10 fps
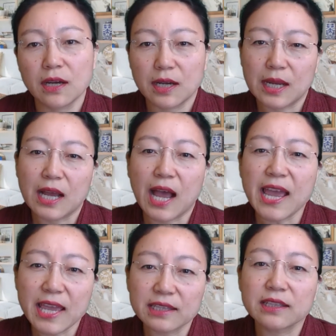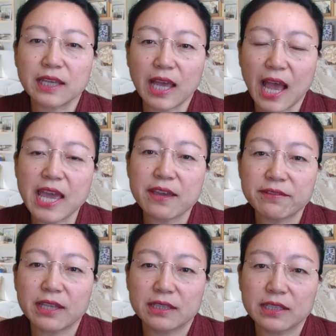I have
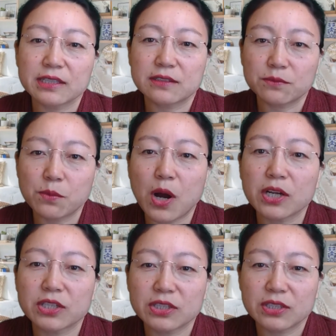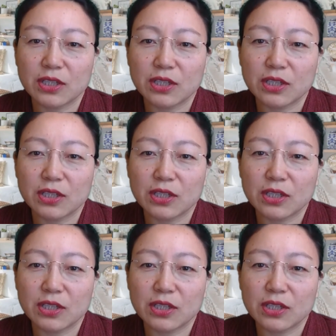at least watched